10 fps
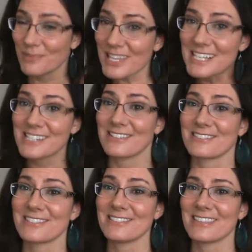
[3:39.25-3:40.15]
Please
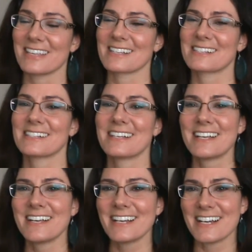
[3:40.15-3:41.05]
don't do this.
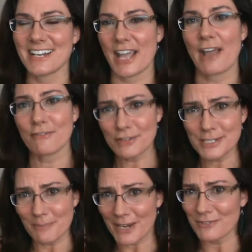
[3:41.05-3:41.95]
Uh, have
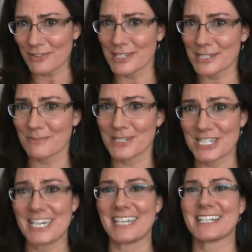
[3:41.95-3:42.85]
respect for this
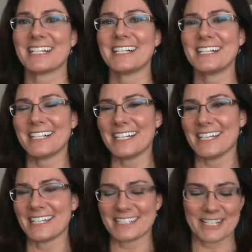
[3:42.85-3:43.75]
machine.
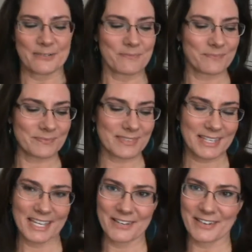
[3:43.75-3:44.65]
And um,
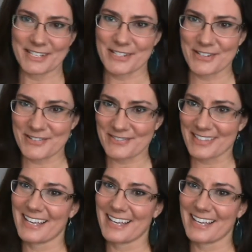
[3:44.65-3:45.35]
anyway, so